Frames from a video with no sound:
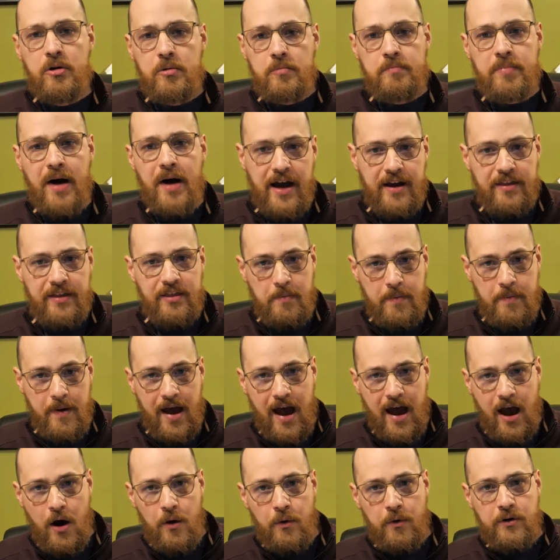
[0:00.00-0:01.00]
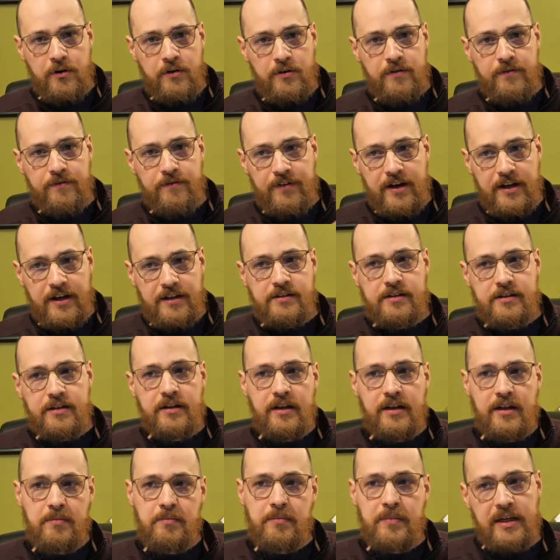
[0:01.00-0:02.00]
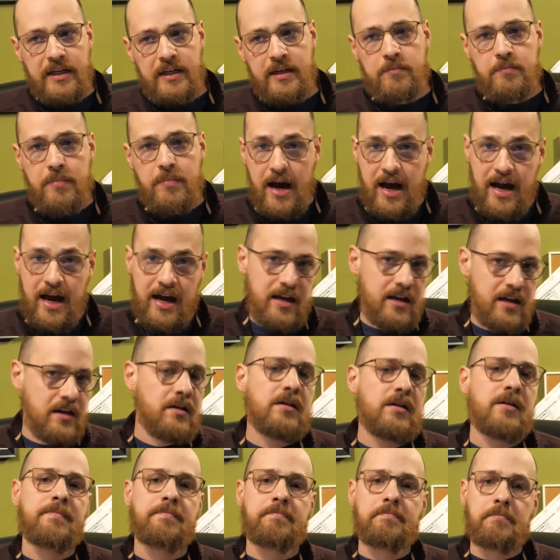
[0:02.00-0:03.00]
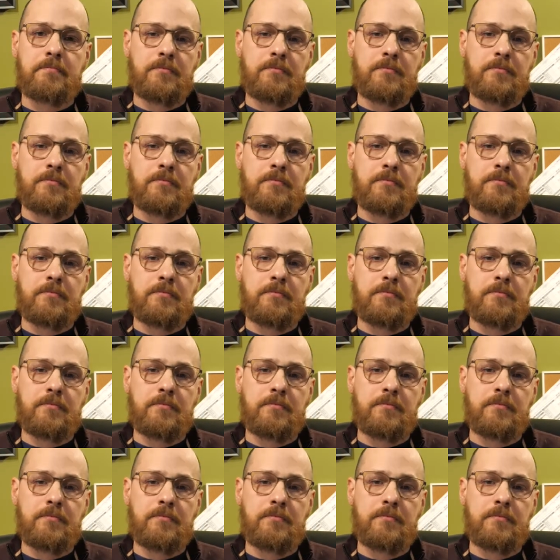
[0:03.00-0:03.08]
by the power vested in me by